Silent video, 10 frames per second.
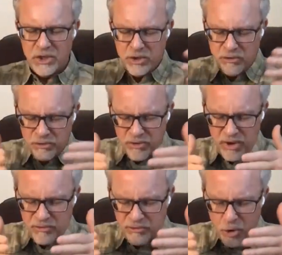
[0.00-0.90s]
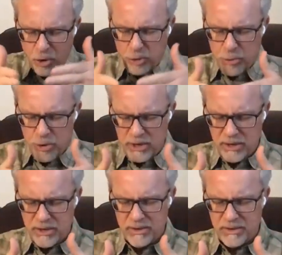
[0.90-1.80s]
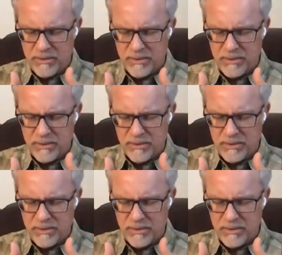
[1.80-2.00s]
It's just a focal point.